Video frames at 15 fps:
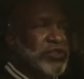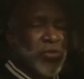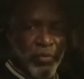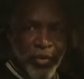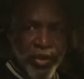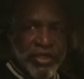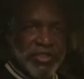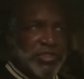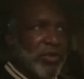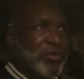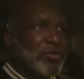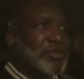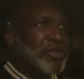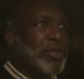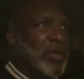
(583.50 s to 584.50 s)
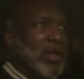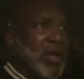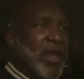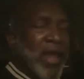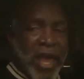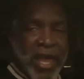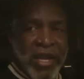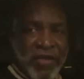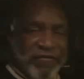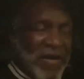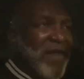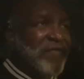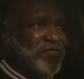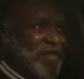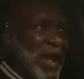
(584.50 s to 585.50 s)
research. And if
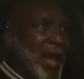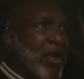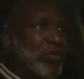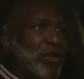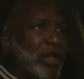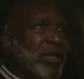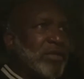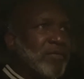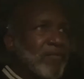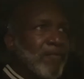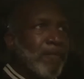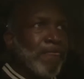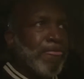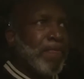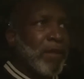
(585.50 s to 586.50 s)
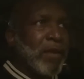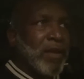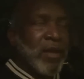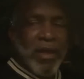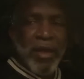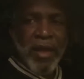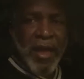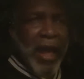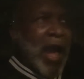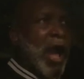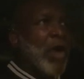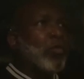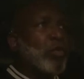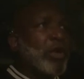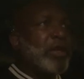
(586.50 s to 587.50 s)
I found it, I
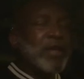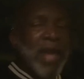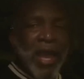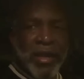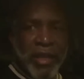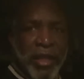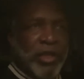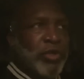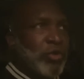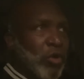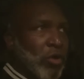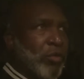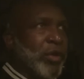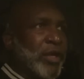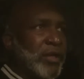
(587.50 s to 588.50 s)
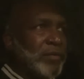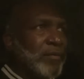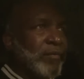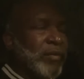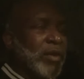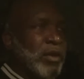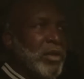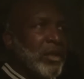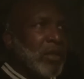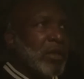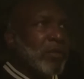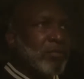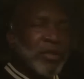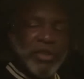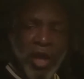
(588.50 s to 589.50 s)
would not ignore it.
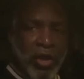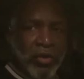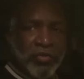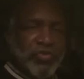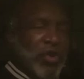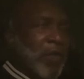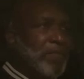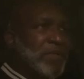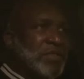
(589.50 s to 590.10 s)
But Donald Trump is